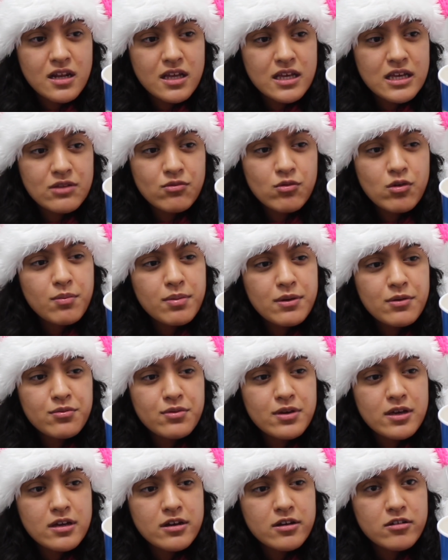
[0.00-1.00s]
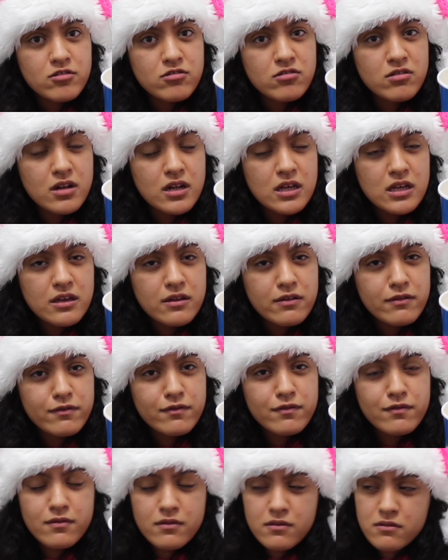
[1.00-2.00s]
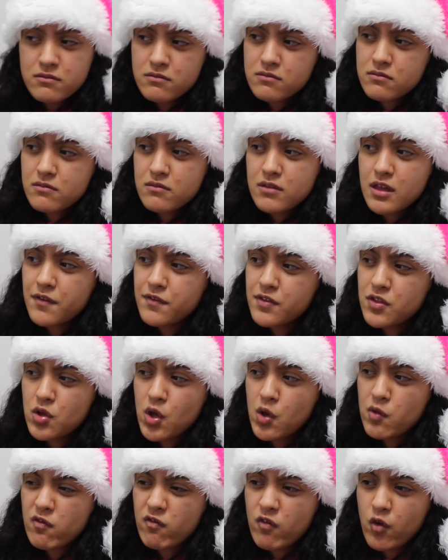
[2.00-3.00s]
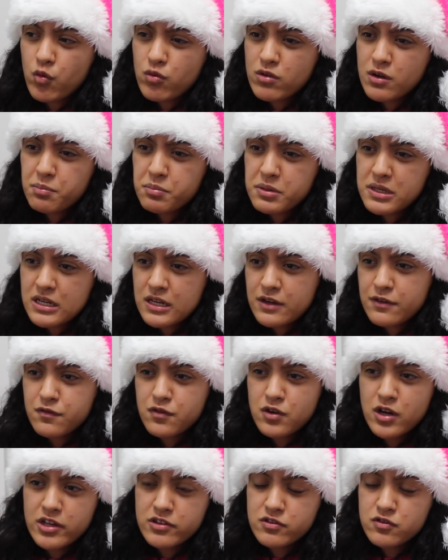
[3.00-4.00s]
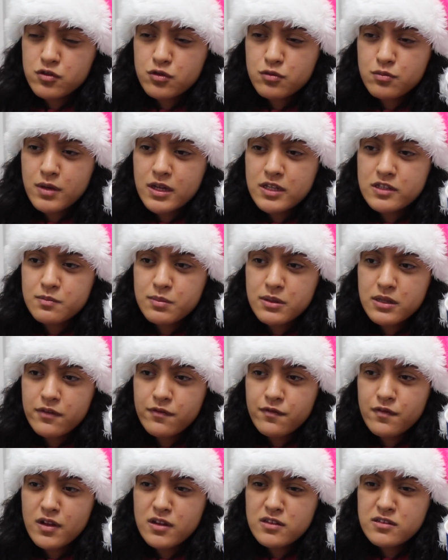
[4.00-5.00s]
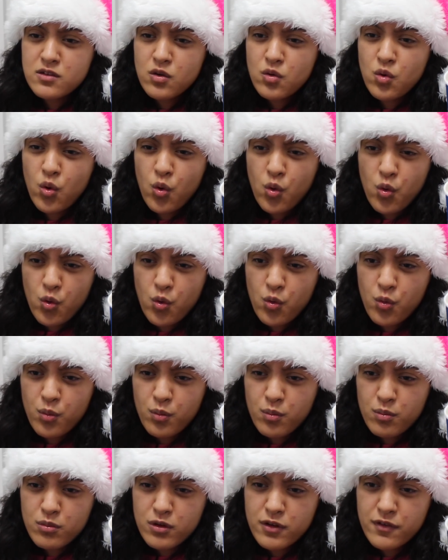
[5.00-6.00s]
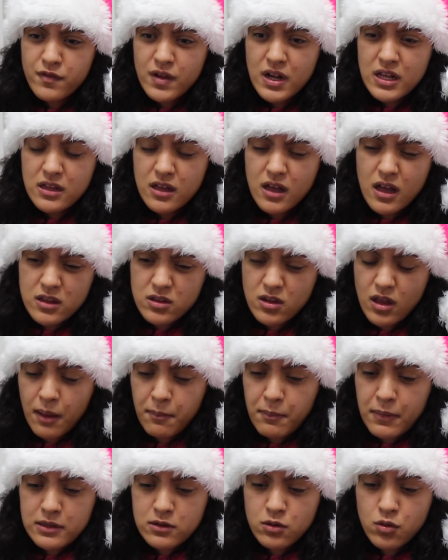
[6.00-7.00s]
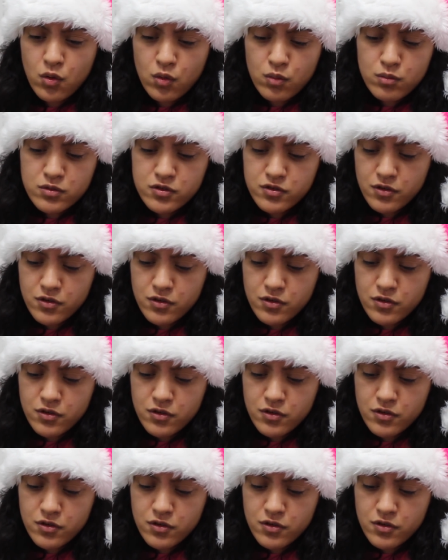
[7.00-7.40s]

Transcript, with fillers: Like, it will be weird to leave. Even though I've only been here for like 2 months, but I feel so home. I feel like I'm at home.